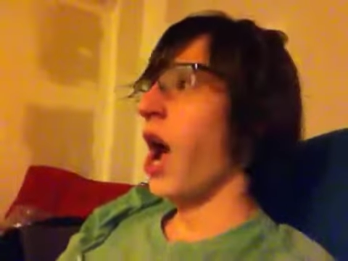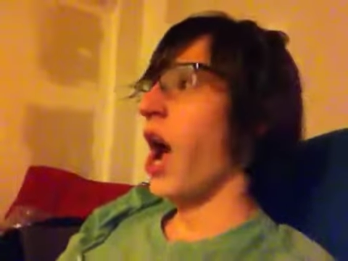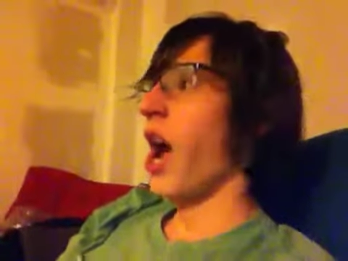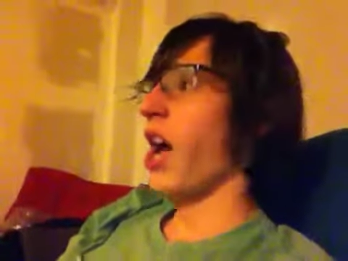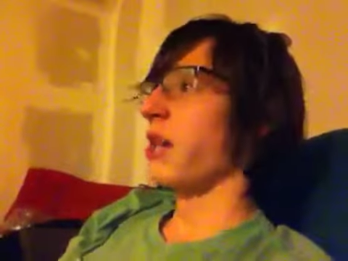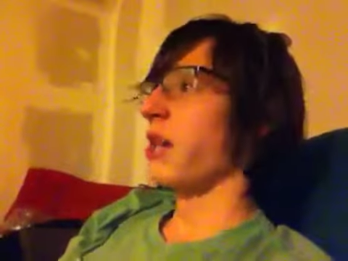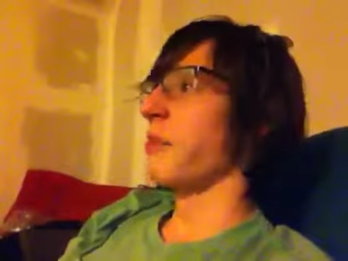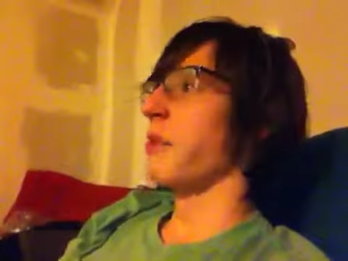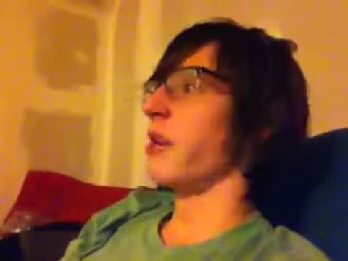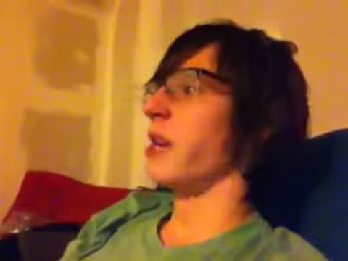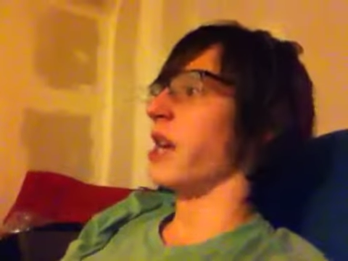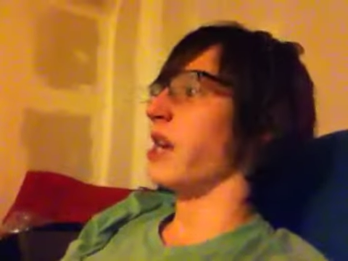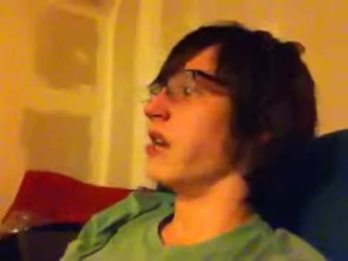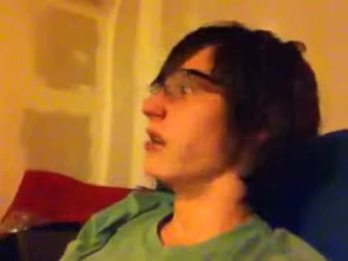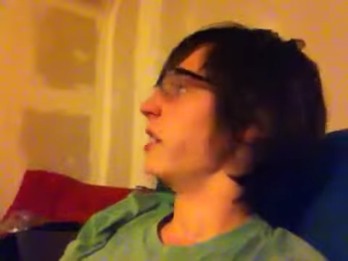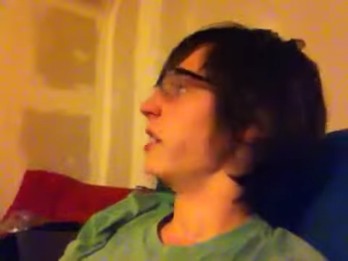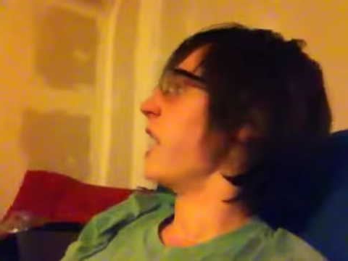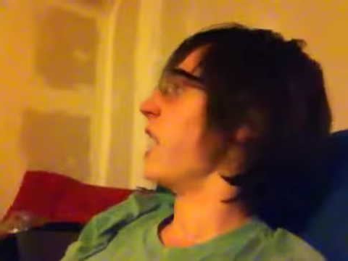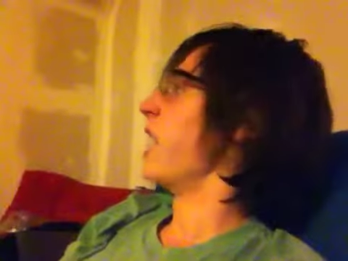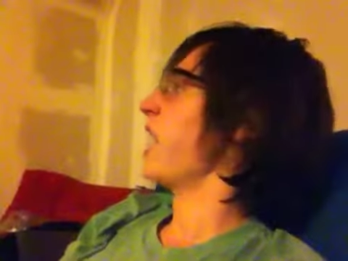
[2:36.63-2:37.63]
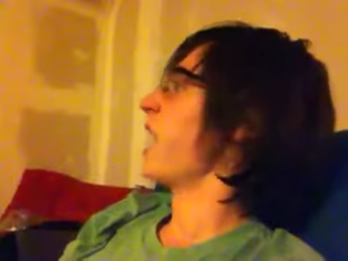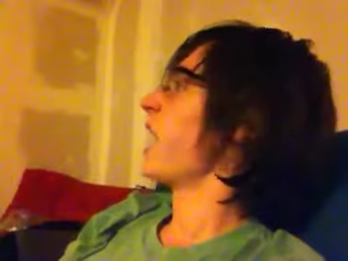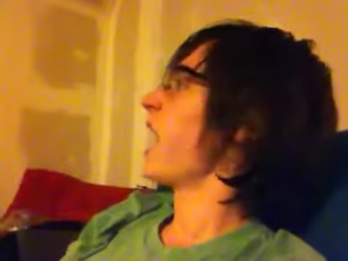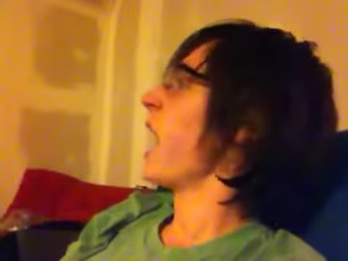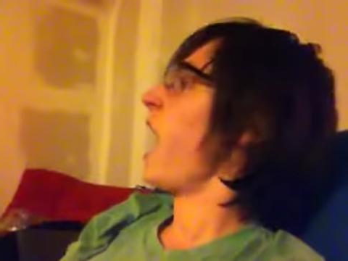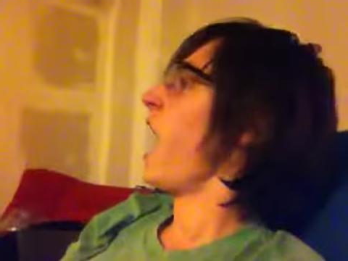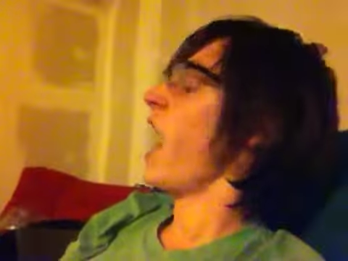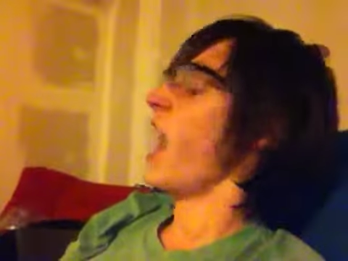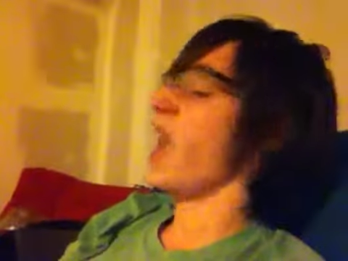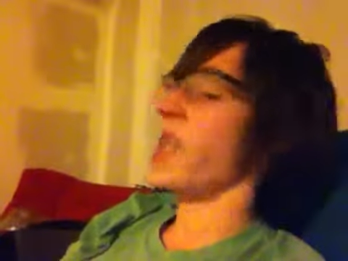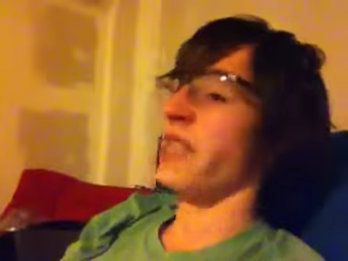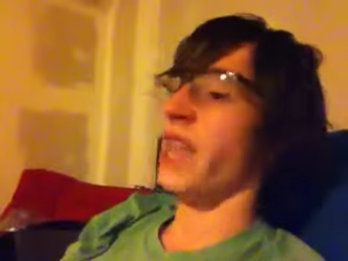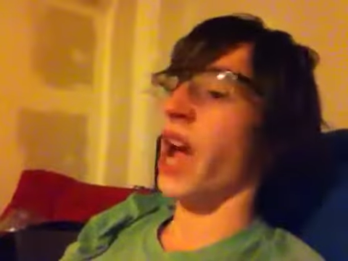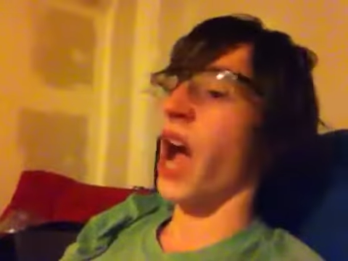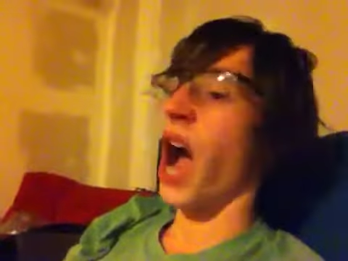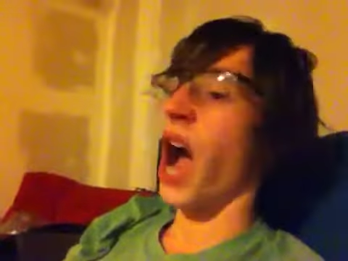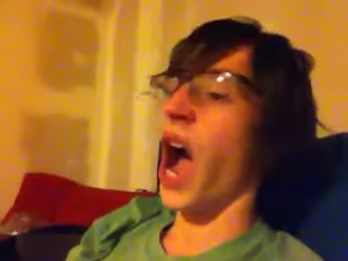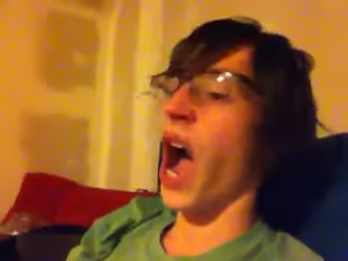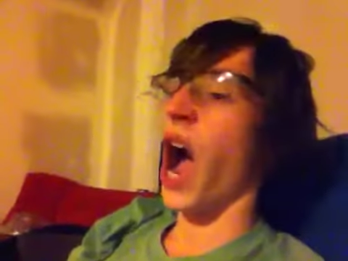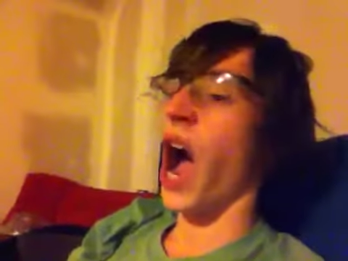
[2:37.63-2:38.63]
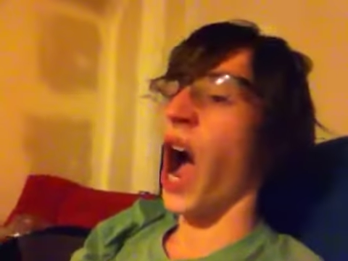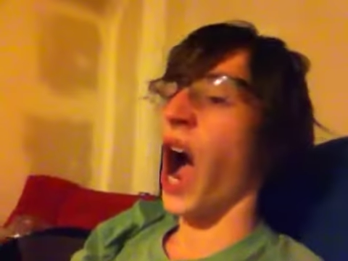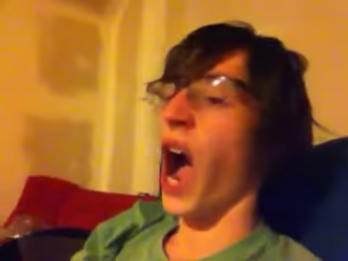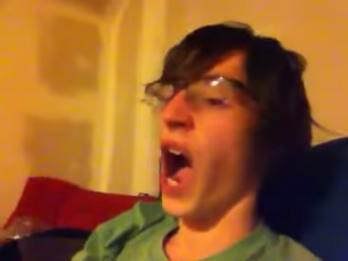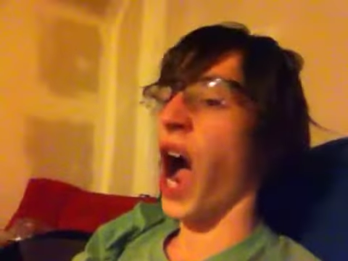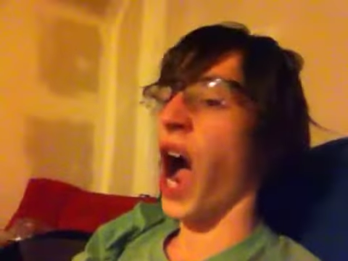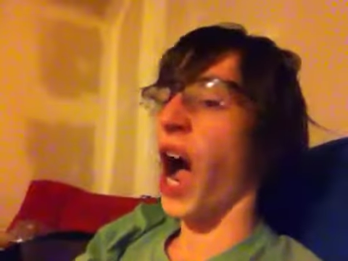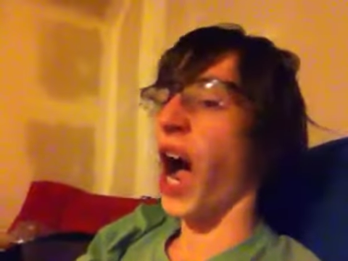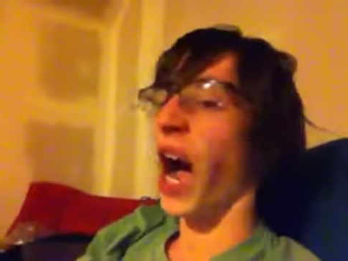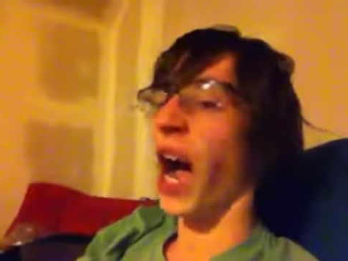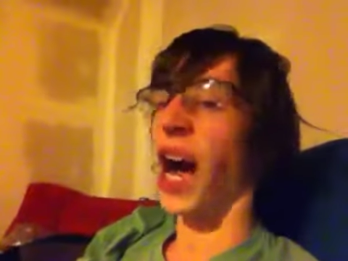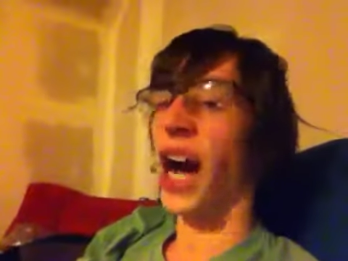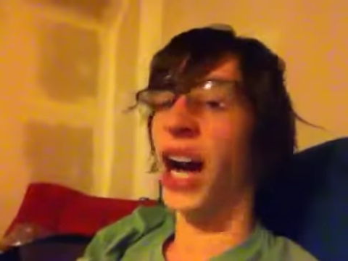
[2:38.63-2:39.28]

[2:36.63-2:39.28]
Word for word: that was pretty irritating. And, uh, oh.